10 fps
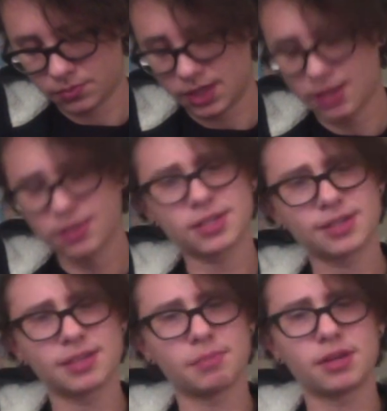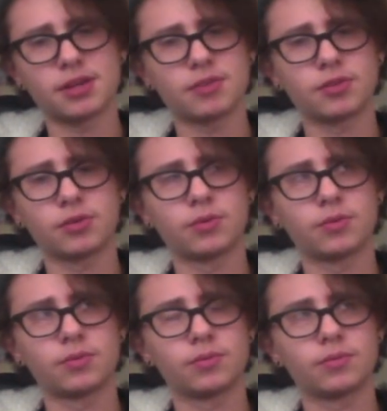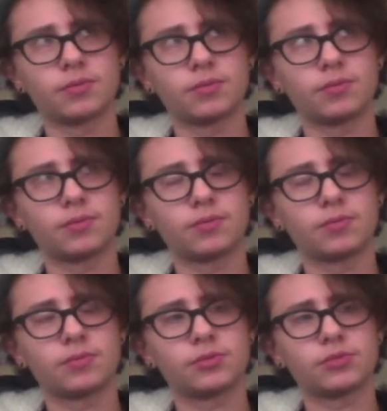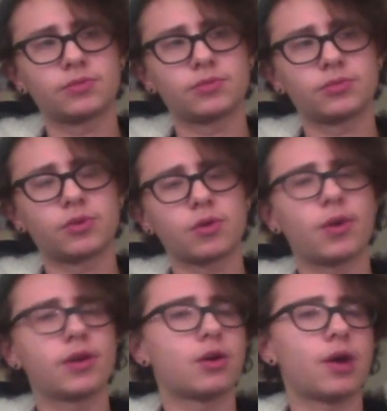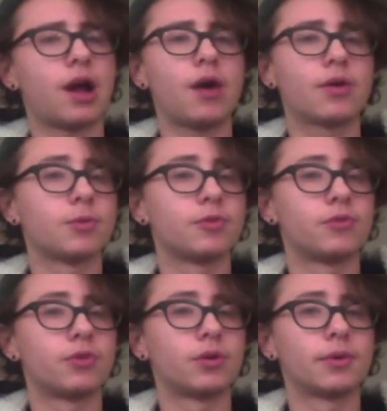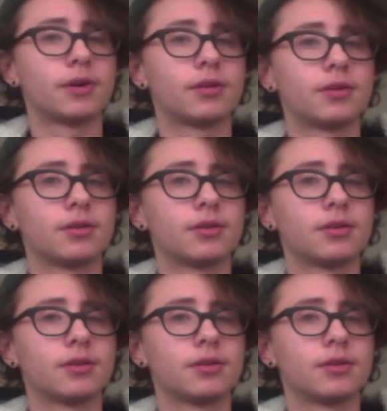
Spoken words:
get the sense that many of you don't quite know how to move forward.